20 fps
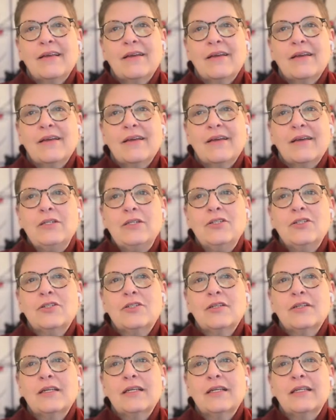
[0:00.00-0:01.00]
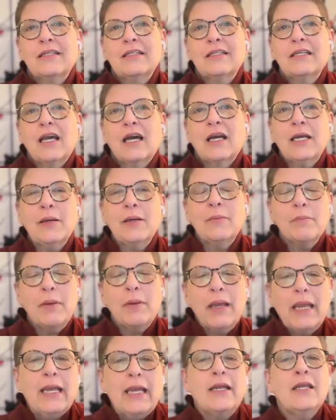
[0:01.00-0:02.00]
but a
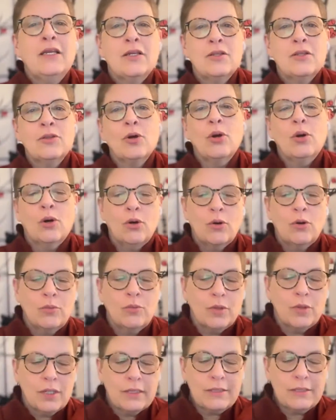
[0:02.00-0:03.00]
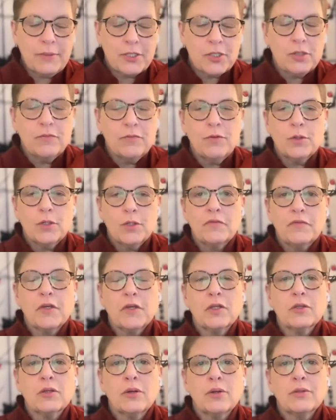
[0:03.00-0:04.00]
companion in the home, especially if you're living
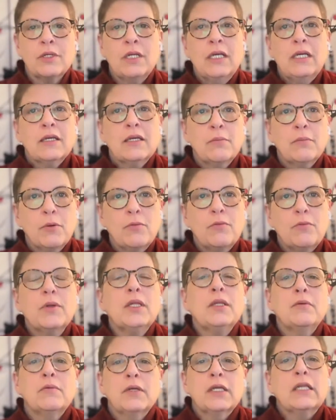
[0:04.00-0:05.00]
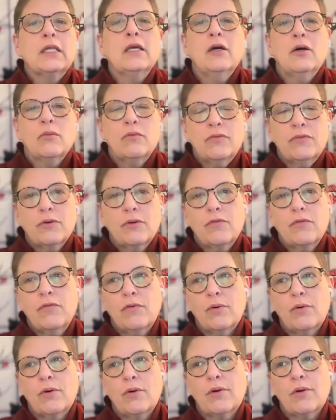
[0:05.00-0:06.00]
alone, can be really, really helpful
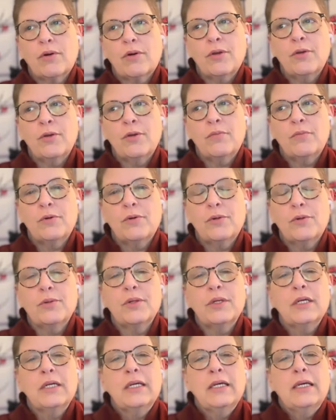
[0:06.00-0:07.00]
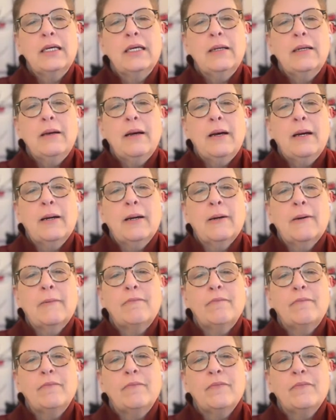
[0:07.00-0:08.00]
for your mood.
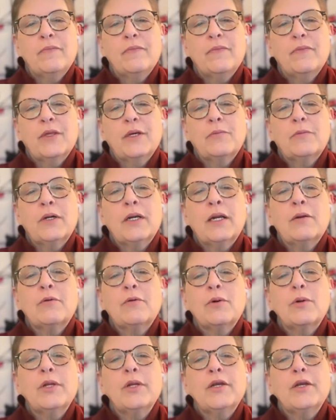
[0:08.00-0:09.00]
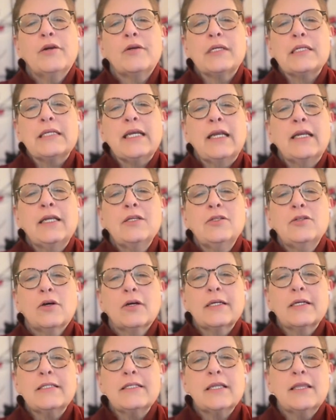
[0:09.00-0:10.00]
Um, that what I wrote here is any
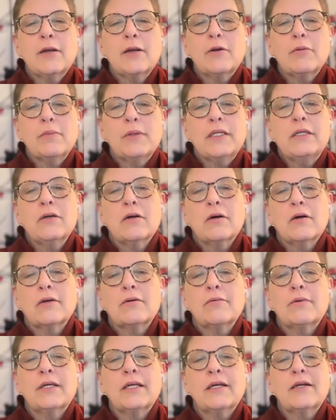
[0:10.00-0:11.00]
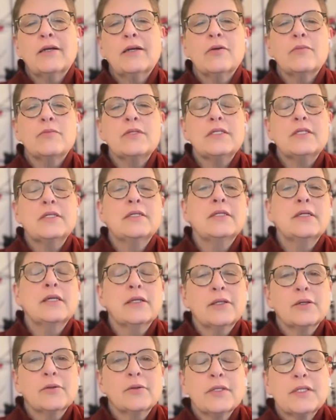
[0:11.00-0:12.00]
dog is a therapy dog when it comes to
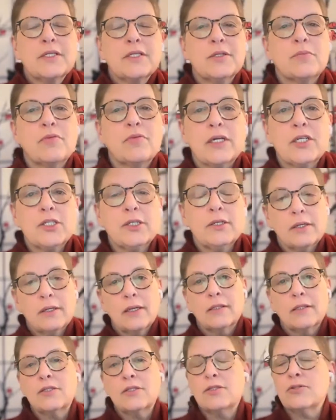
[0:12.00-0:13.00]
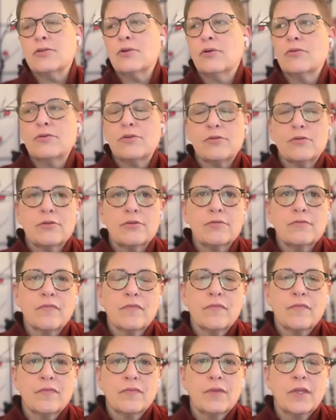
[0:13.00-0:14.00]
dealing with depression. It's so true,
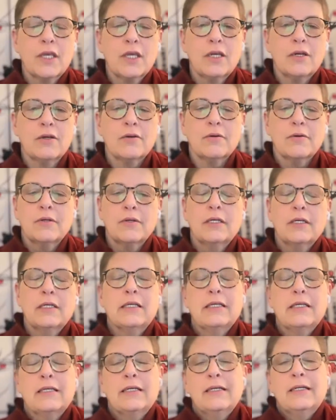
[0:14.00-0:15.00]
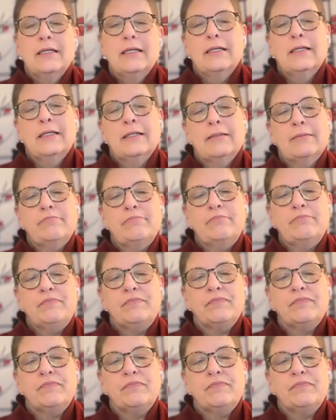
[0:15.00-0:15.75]
you know. Um,